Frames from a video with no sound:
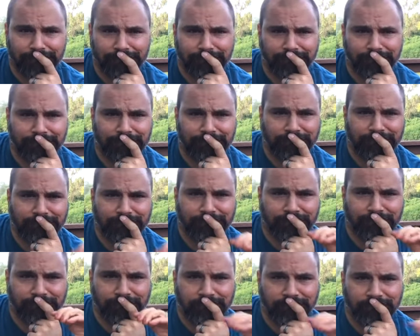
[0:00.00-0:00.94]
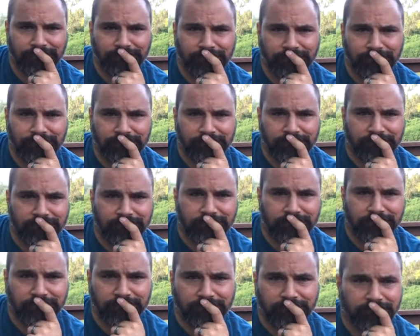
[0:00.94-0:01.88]

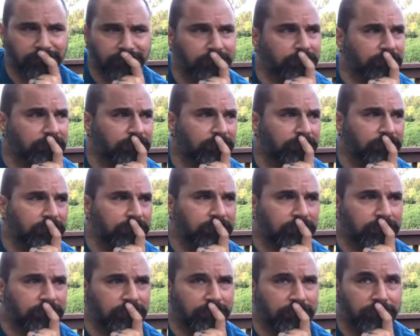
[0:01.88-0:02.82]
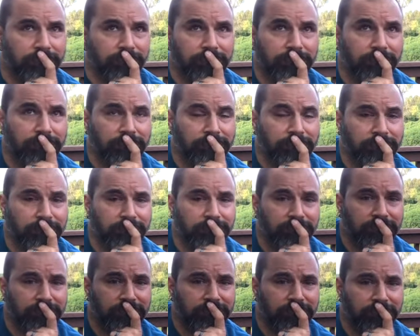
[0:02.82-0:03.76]

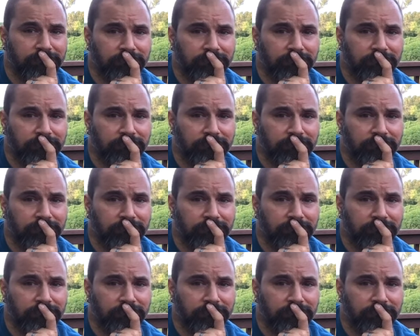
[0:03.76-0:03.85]
No words are spoken by the person on screen.